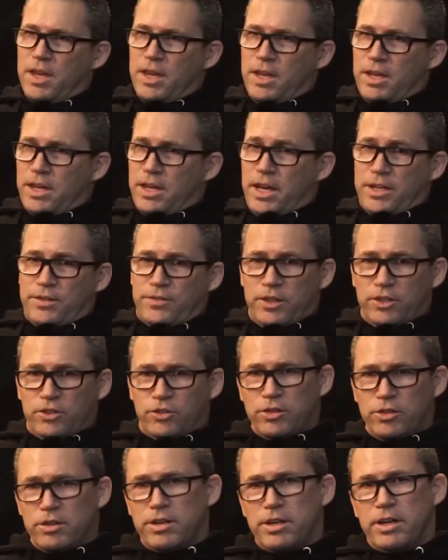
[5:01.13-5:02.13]
Yeah, it's very
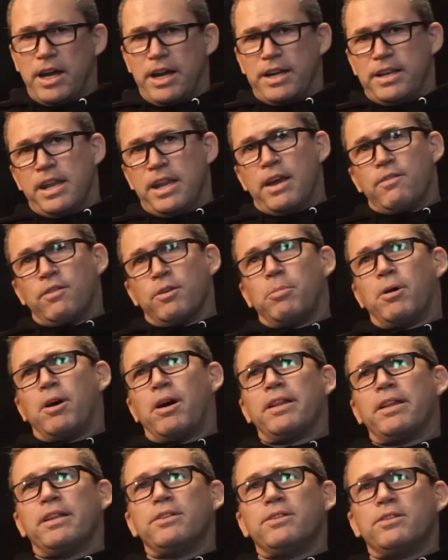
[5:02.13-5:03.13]
true. I'd never bought
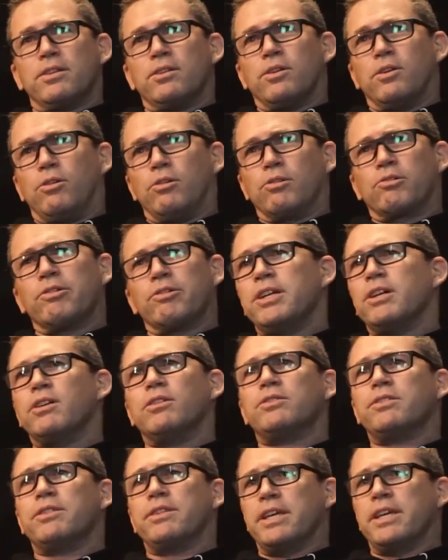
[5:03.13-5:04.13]
into the whole
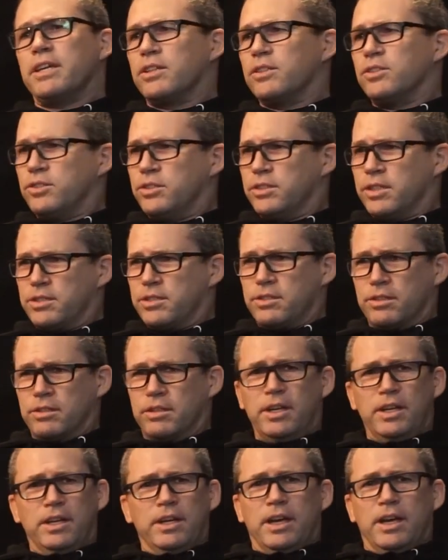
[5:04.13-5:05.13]
Creonch thing in jiu-jitsu.
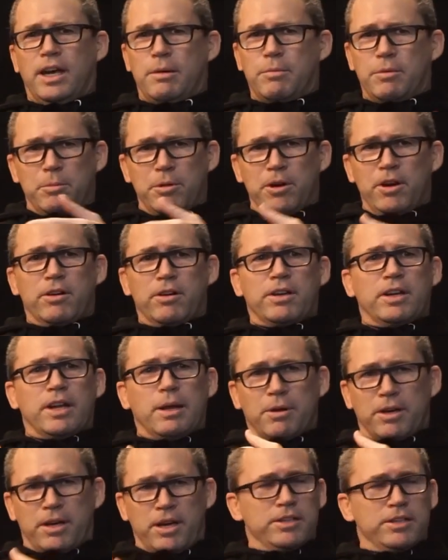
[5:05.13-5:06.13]
I'm an American. I'm
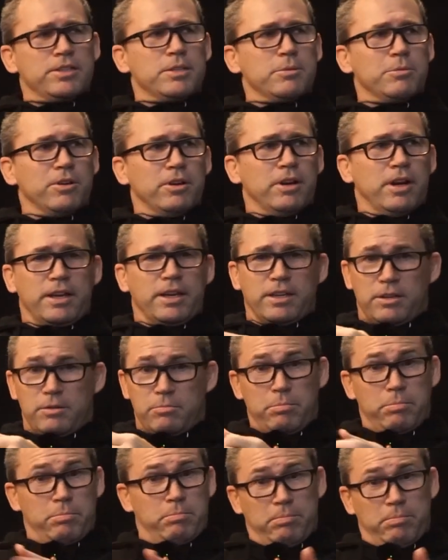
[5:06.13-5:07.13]
a customer.
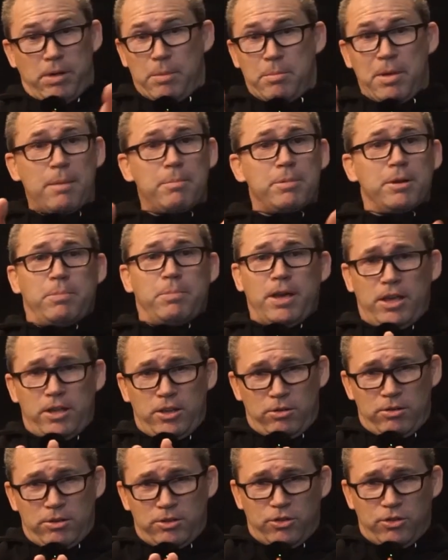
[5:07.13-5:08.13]
I'm happy to pay
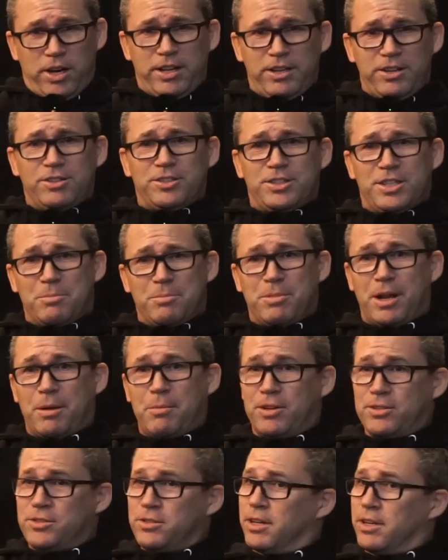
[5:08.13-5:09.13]
you to train at your gym, but I'm
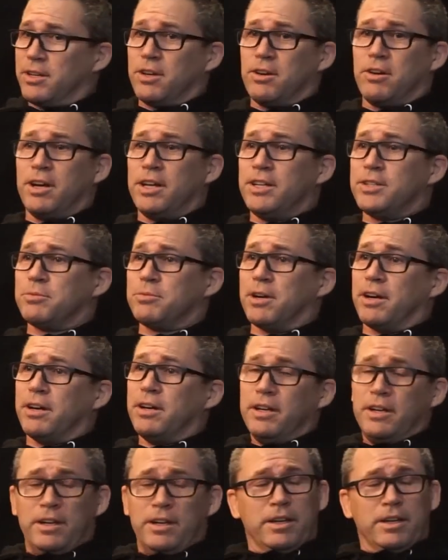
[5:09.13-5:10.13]
also going to go elsewhere.
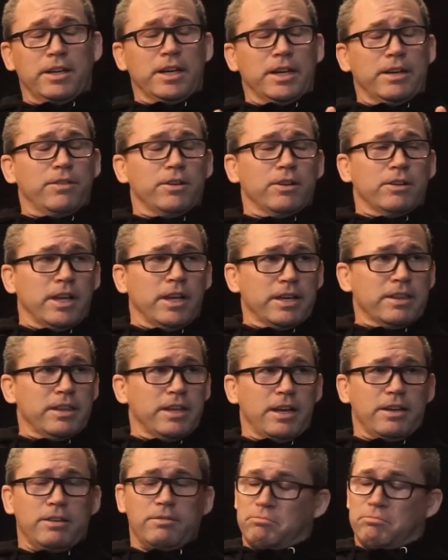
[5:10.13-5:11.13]
And if you don't like
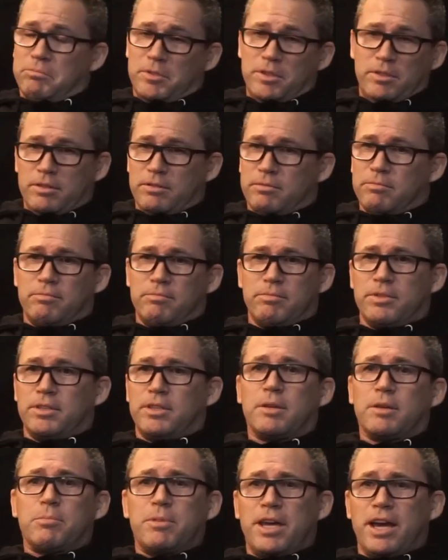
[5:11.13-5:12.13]
that, you can
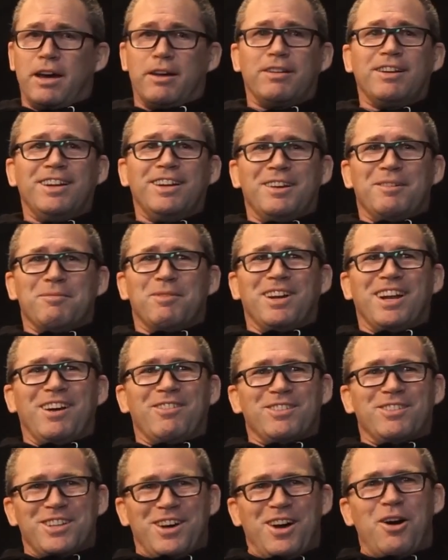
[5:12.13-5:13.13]
kick me out. But I
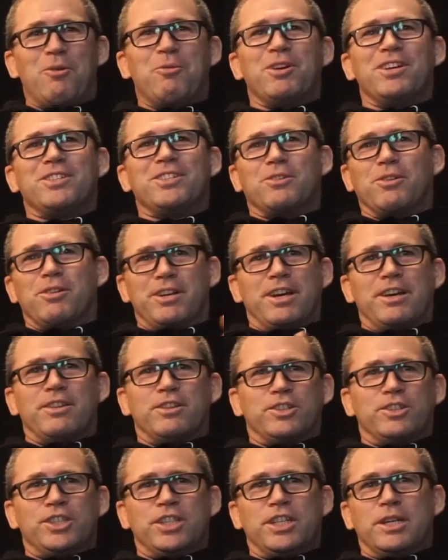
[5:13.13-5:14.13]
was always going to other
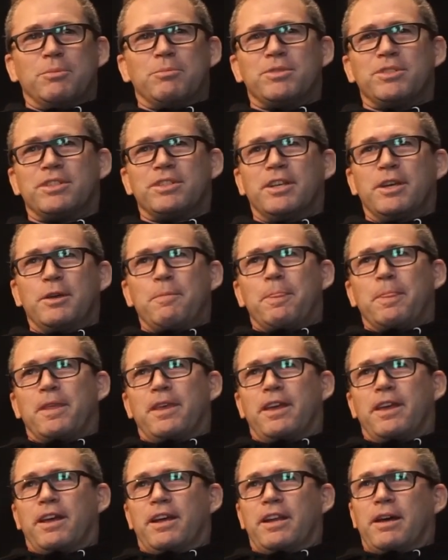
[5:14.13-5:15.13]
gyms,
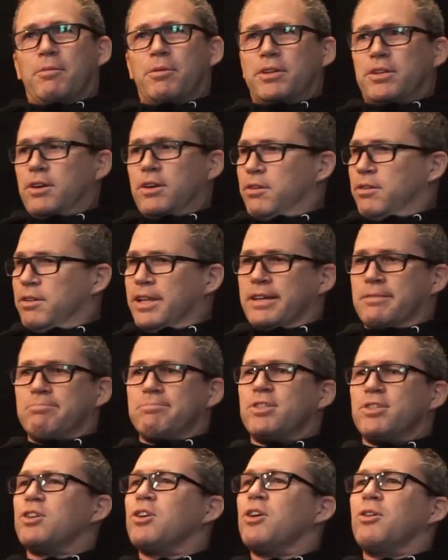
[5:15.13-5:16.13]
and I would go
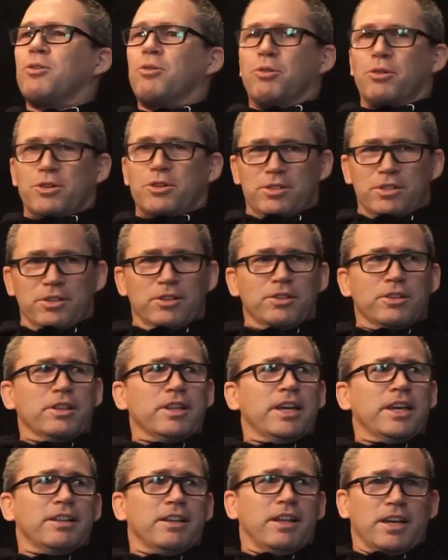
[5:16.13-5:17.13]
to Go course to learn the
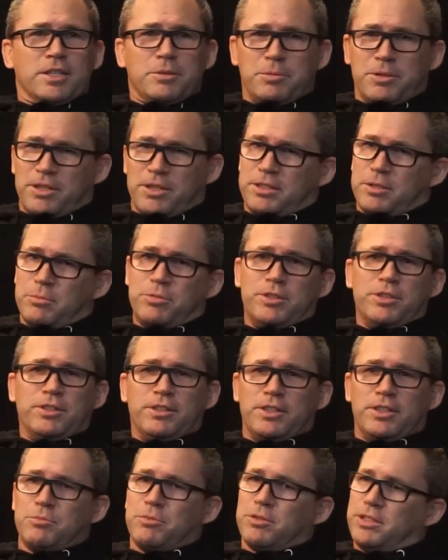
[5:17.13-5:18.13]
leg locks because the
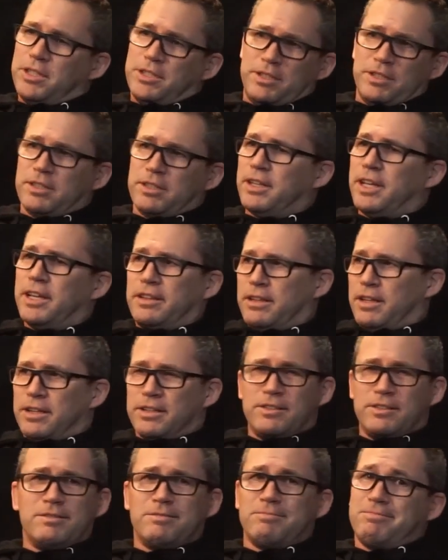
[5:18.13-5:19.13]
Brazilians weren't teaching the leg
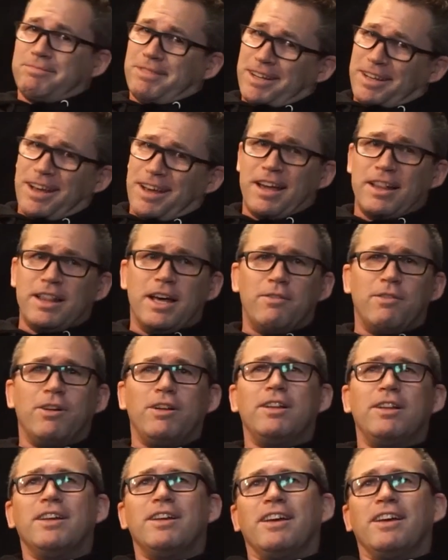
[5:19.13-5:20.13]
locks at a high level.
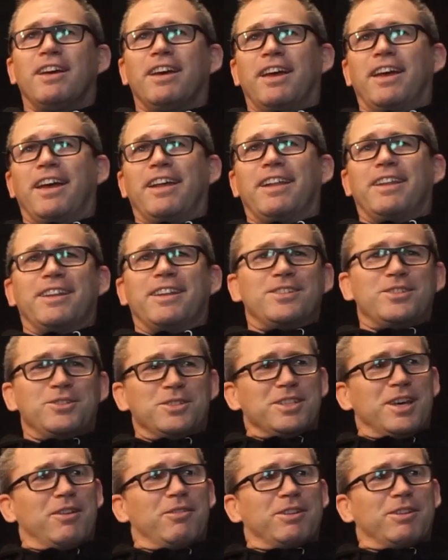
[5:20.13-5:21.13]
And then as soon as
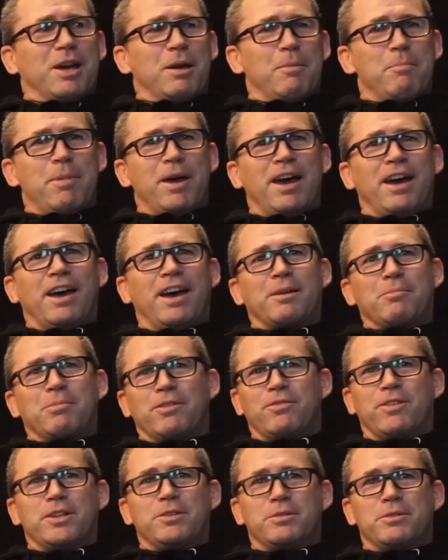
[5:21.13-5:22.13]
I would come back, my
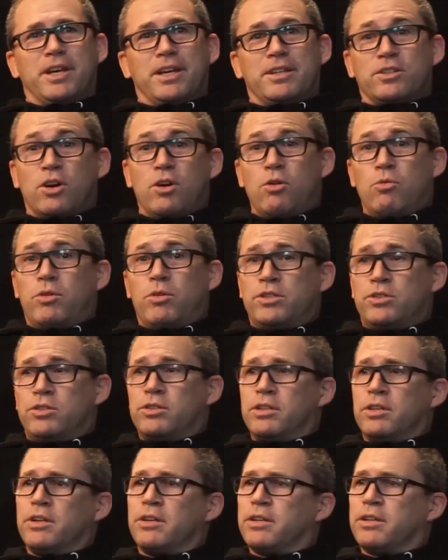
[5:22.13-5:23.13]
friends would ask, "Oh, what did you
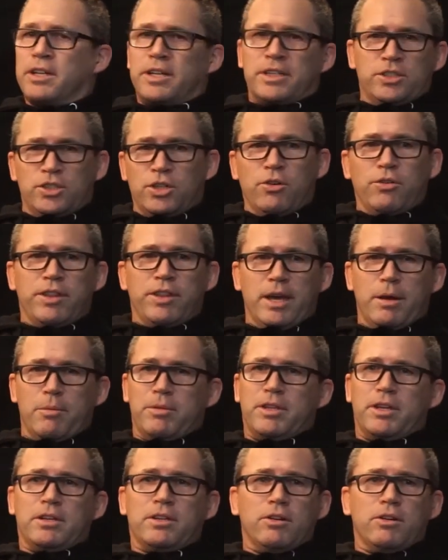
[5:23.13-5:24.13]
learn?" And I'd show them, and
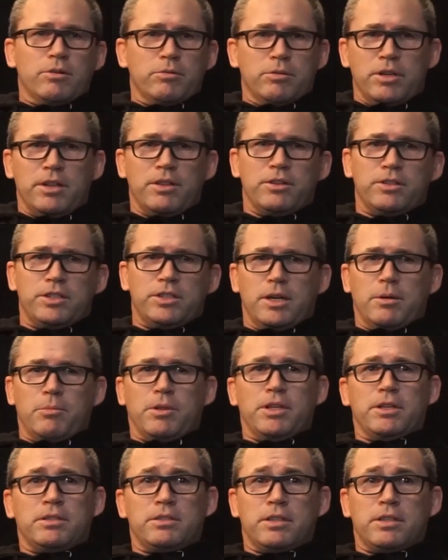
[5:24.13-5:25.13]
then I'd go to another gym, and
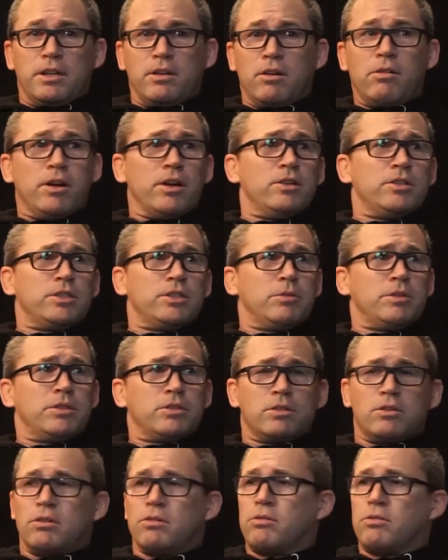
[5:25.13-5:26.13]
they said, "Oh, I heard you went to
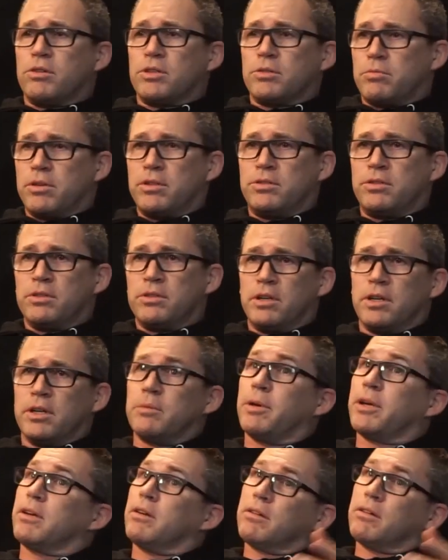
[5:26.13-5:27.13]
Go course. What did you learn?" I'm
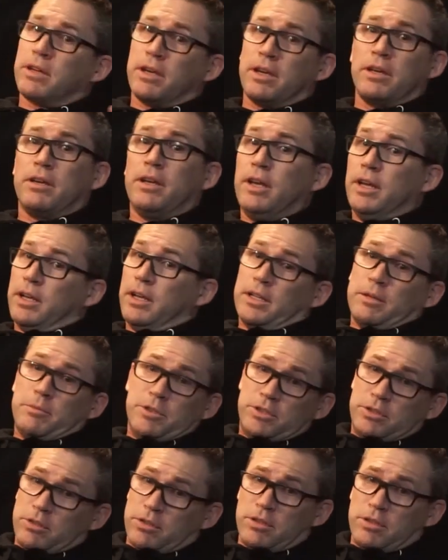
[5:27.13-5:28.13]
like, "Okay, let me
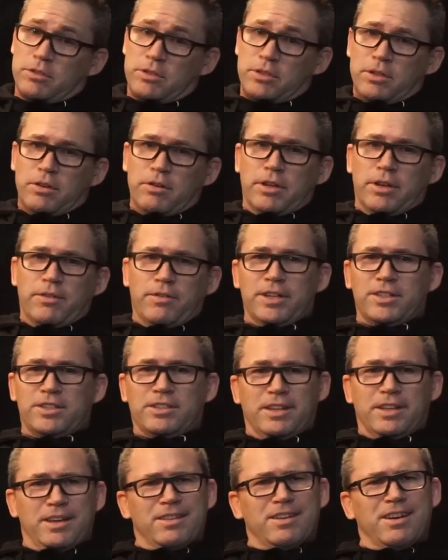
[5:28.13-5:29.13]
show you too." And
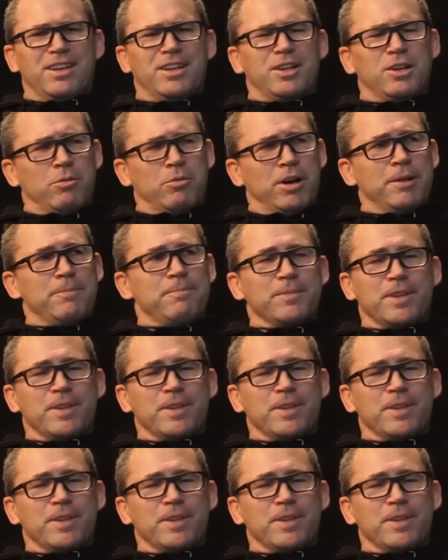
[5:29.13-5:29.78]
eventually I thought, you know what?